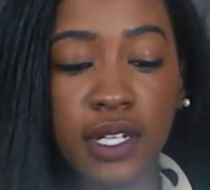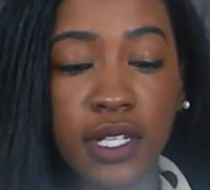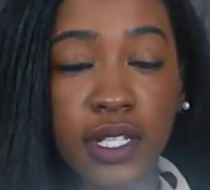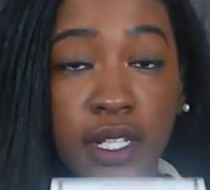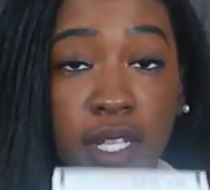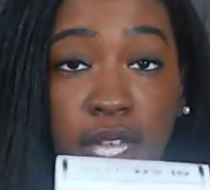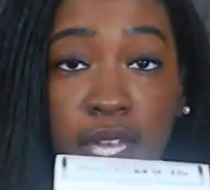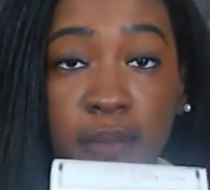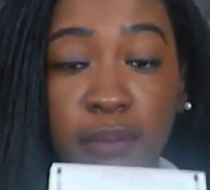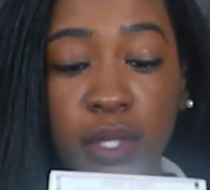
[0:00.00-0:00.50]

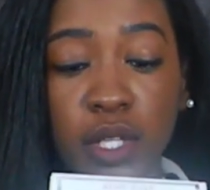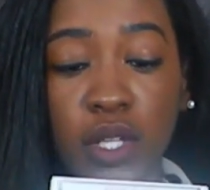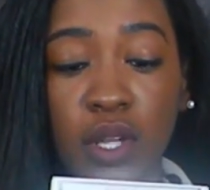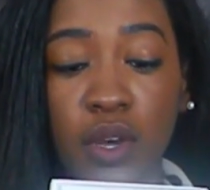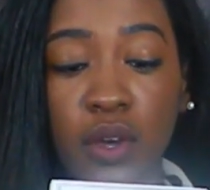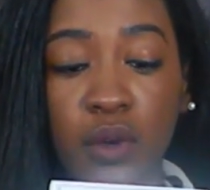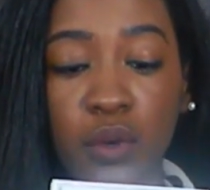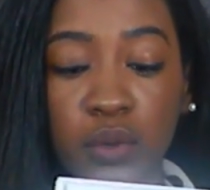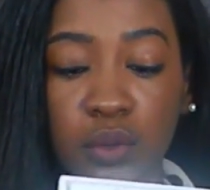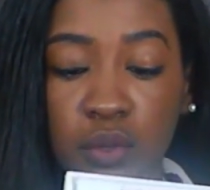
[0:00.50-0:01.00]
Glam
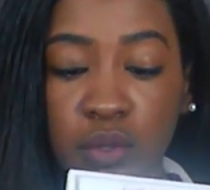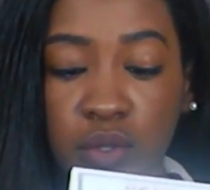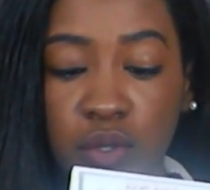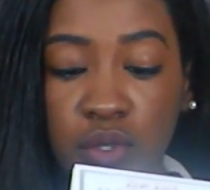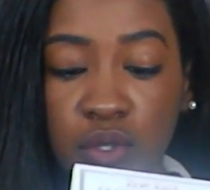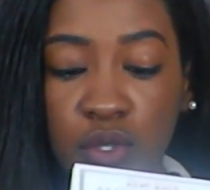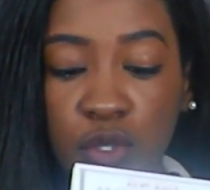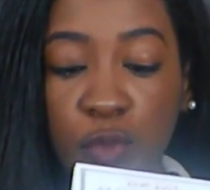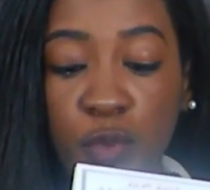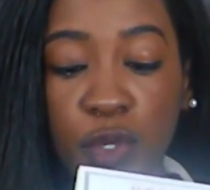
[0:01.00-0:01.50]
Glow
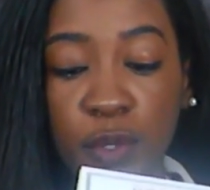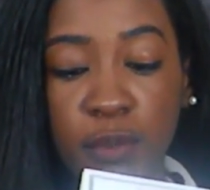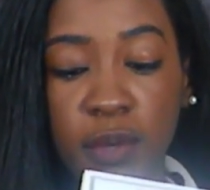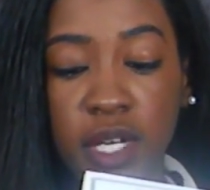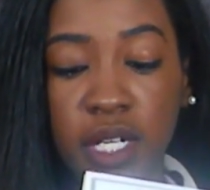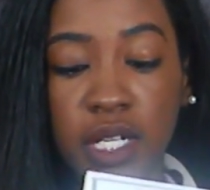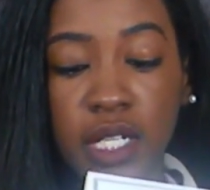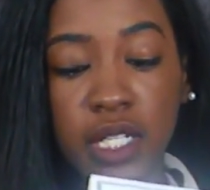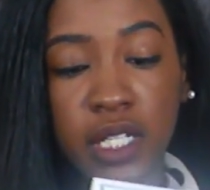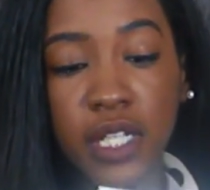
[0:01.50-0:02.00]

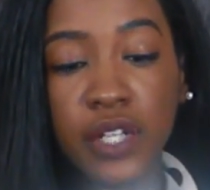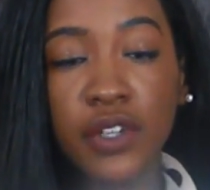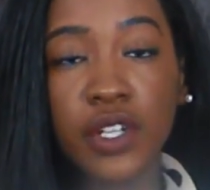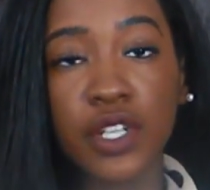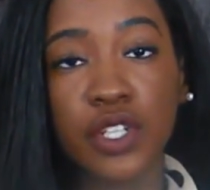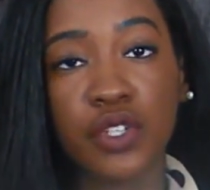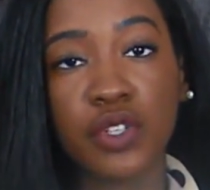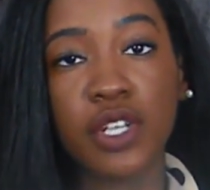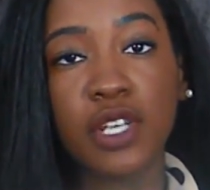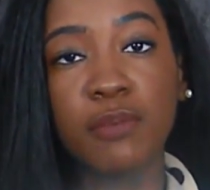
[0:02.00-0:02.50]
Supermud
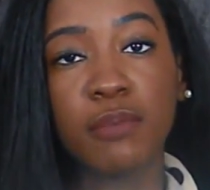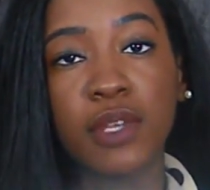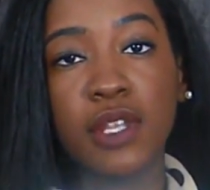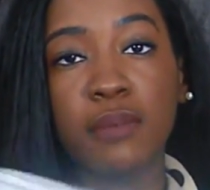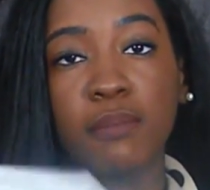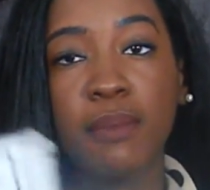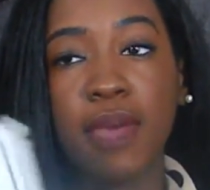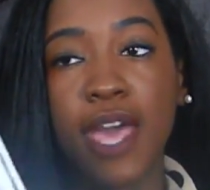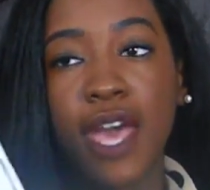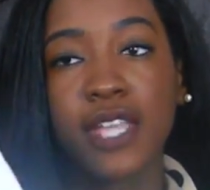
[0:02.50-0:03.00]
Clearing
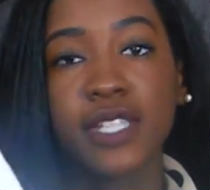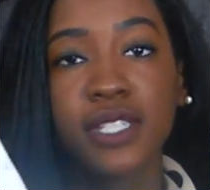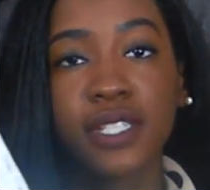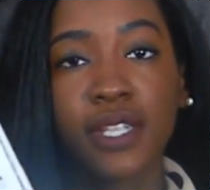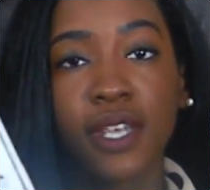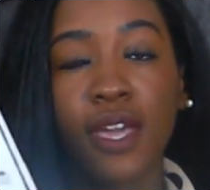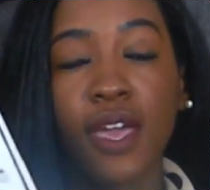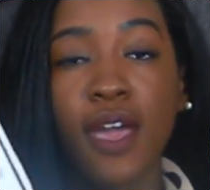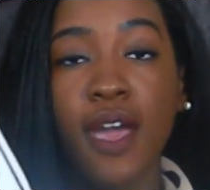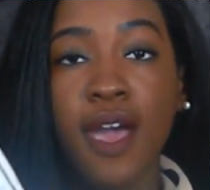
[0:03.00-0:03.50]
Treatment
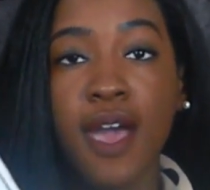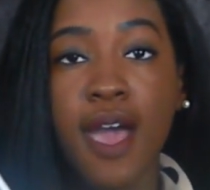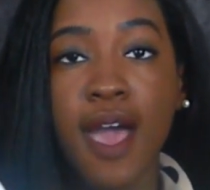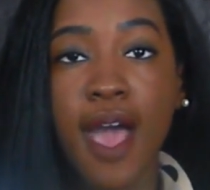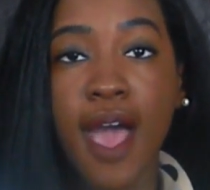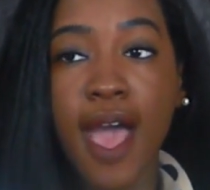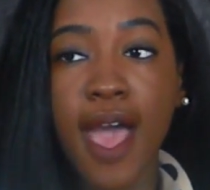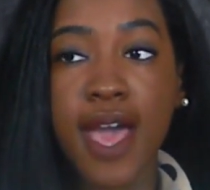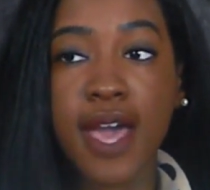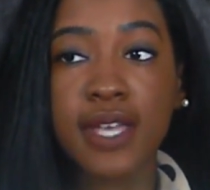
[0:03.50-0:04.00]
Mask.
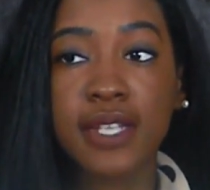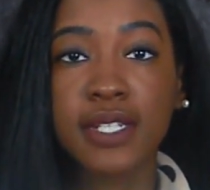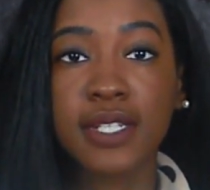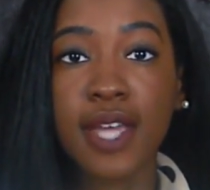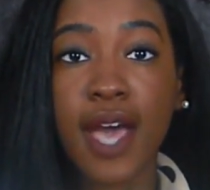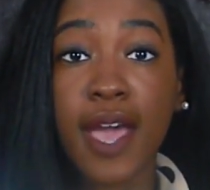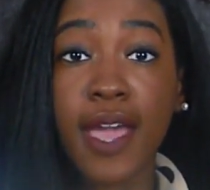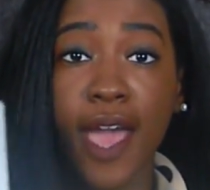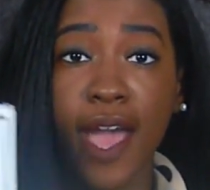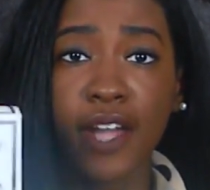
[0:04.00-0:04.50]
And
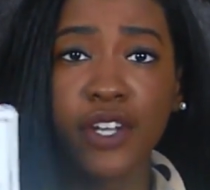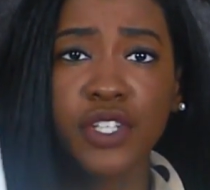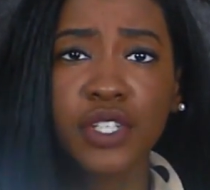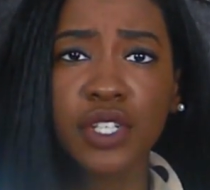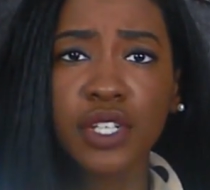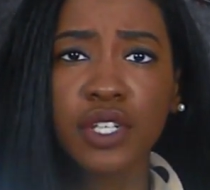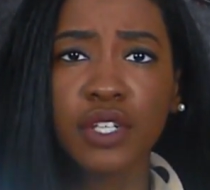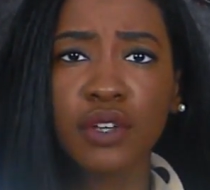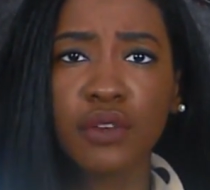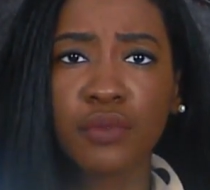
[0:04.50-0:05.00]
I
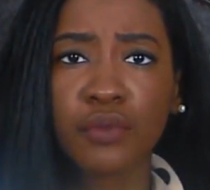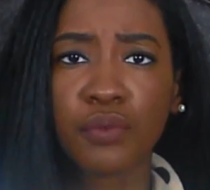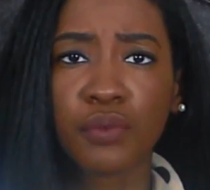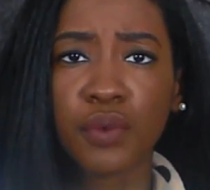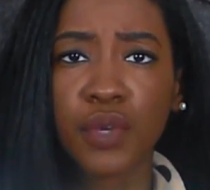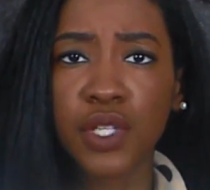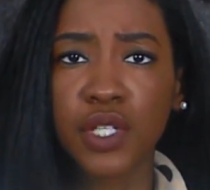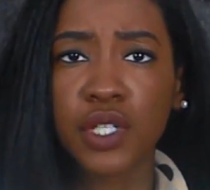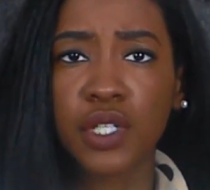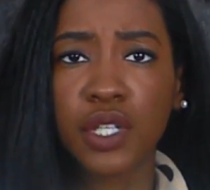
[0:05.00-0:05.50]
actually
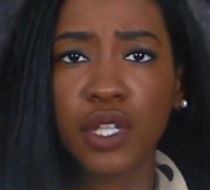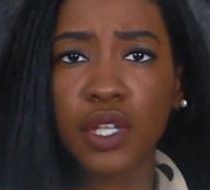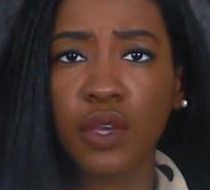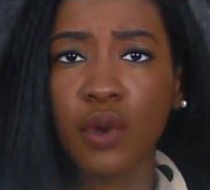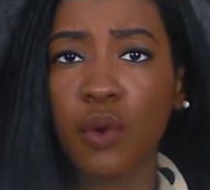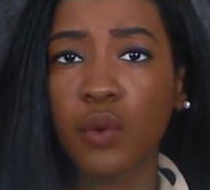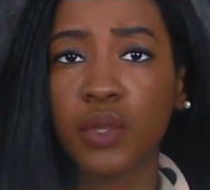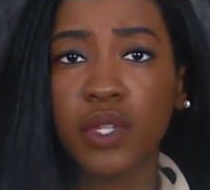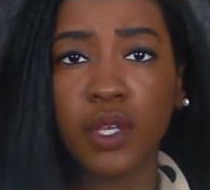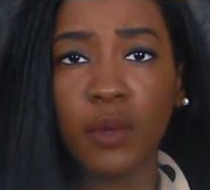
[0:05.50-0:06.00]
originally
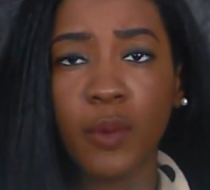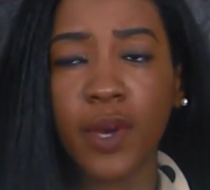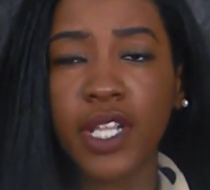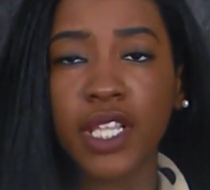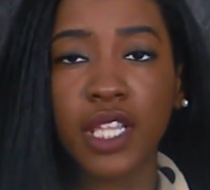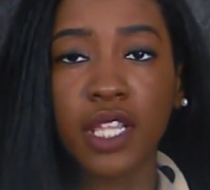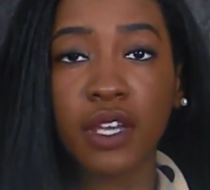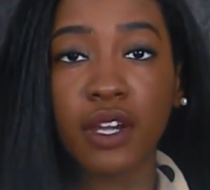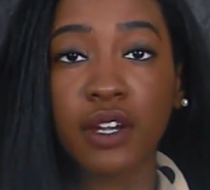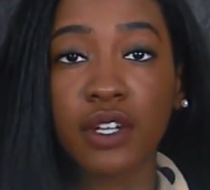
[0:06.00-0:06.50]
only
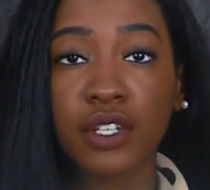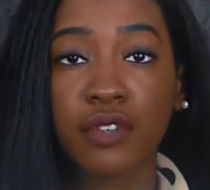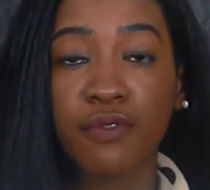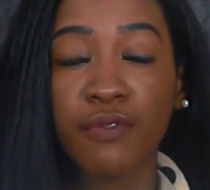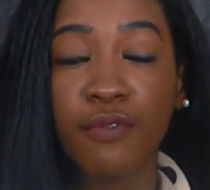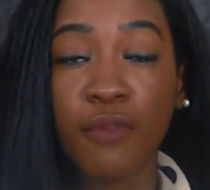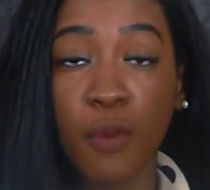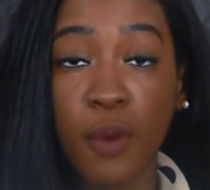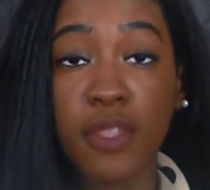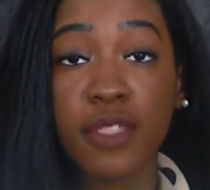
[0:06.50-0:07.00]
went there
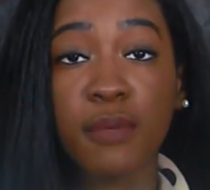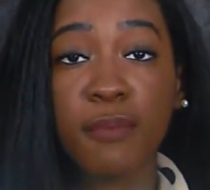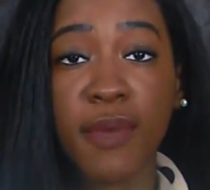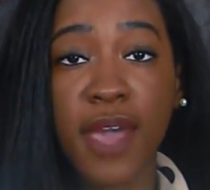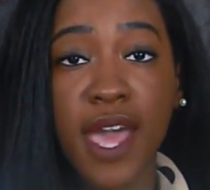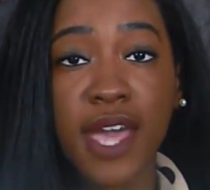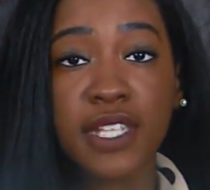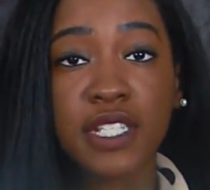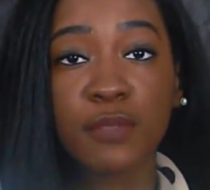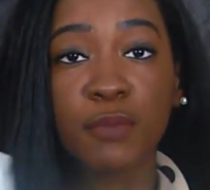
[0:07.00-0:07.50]
for the
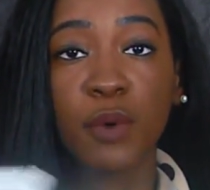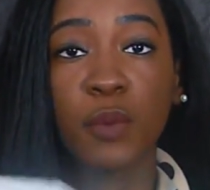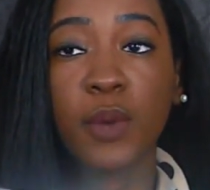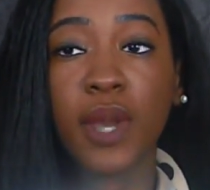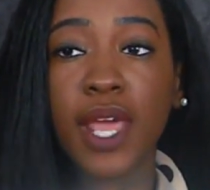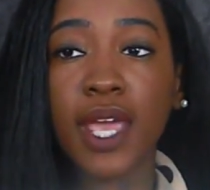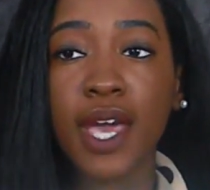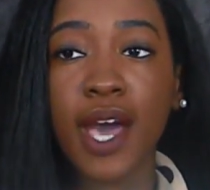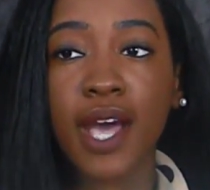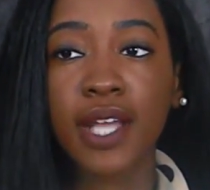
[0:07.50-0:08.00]
mask, but
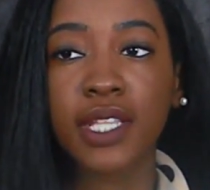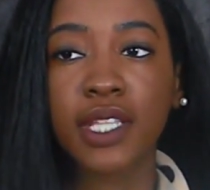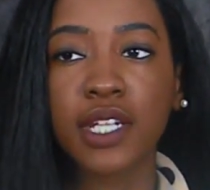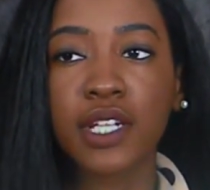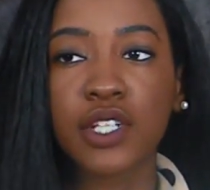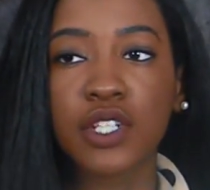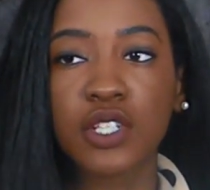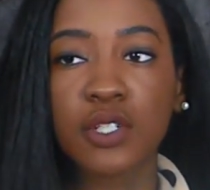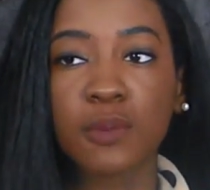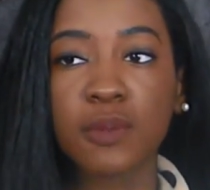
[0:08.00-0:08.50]
when I got
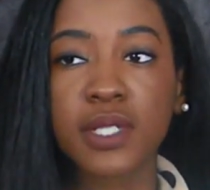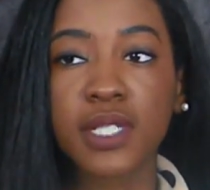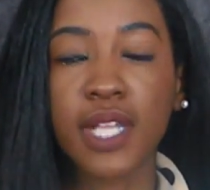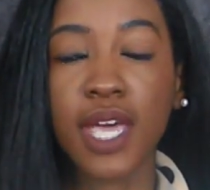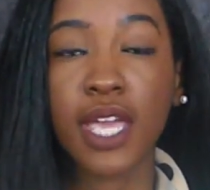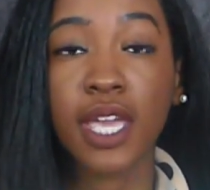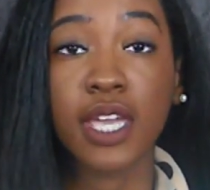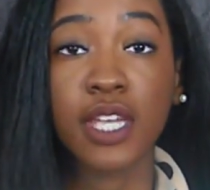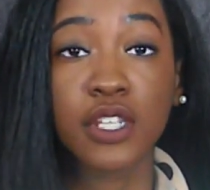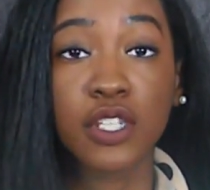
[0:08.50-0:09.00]
there, she was
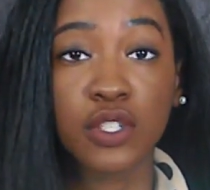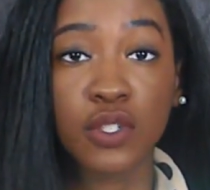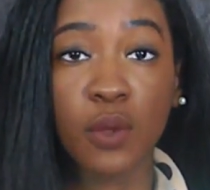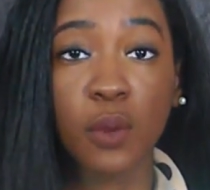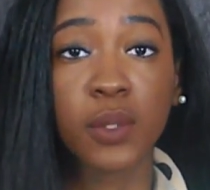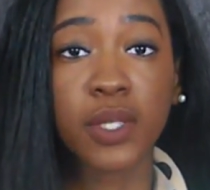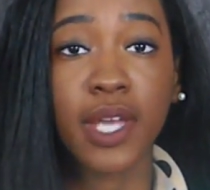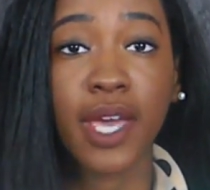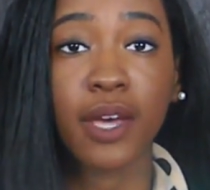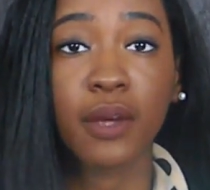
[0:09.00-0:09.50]
like, it's
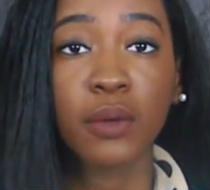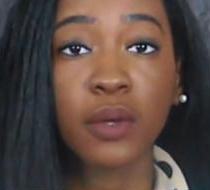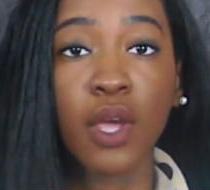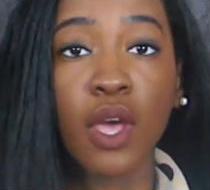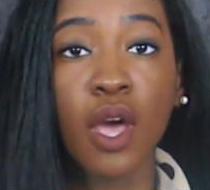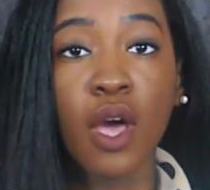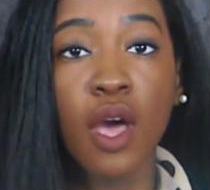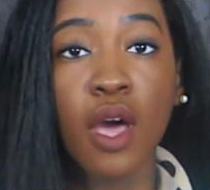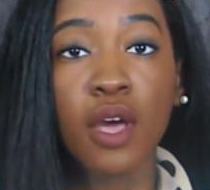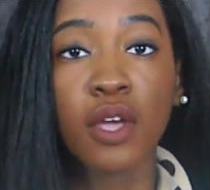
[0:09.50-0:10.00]
sold out.
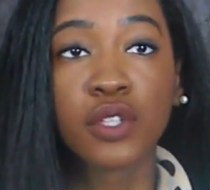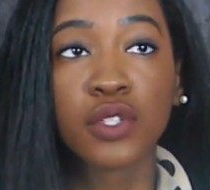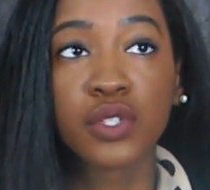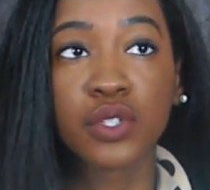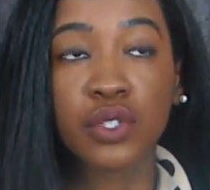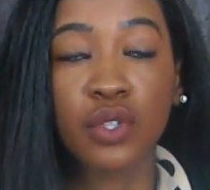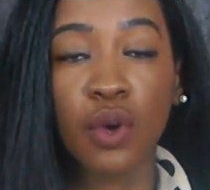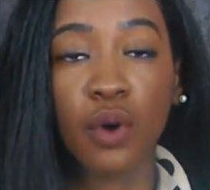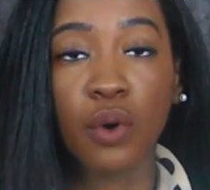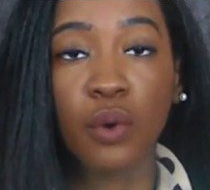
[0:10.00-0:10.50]

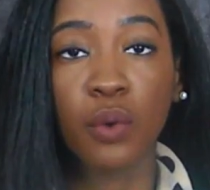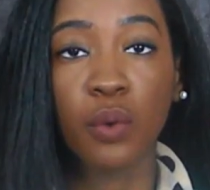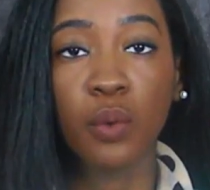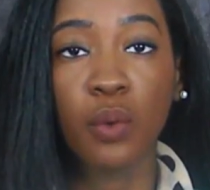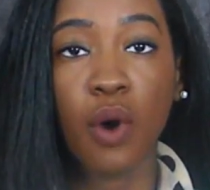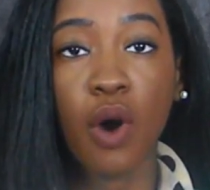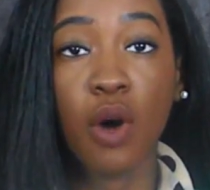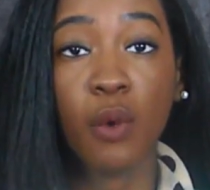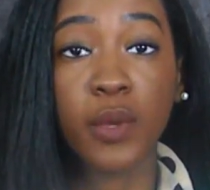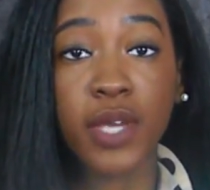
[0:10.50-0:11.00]

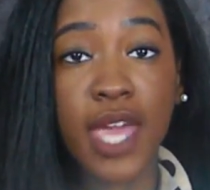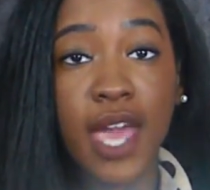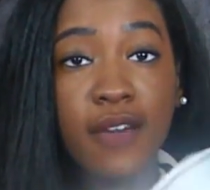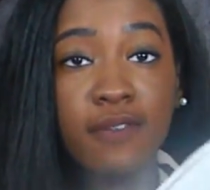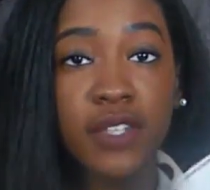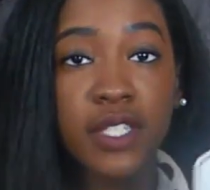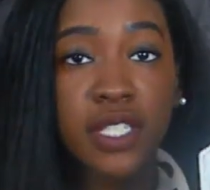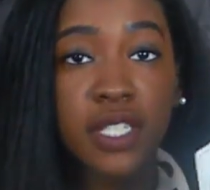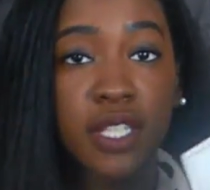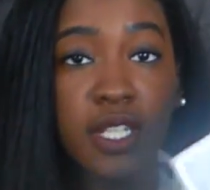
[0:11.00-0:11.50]
So all we
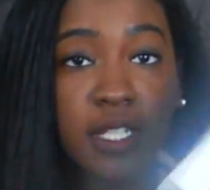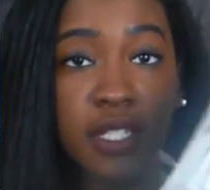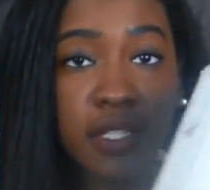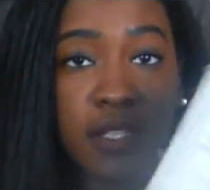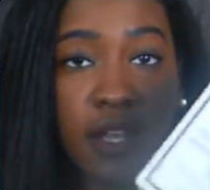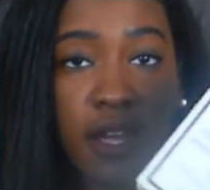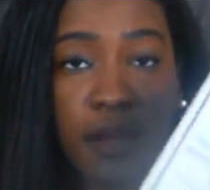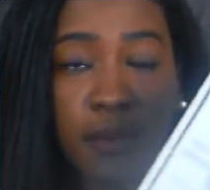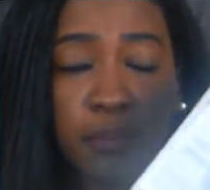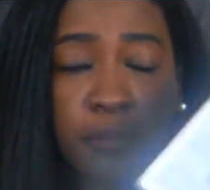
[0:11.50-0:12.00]
have is this
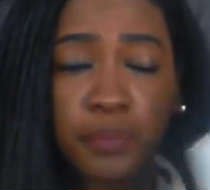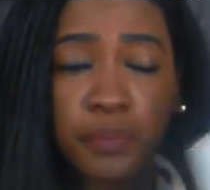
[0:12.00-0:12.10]
a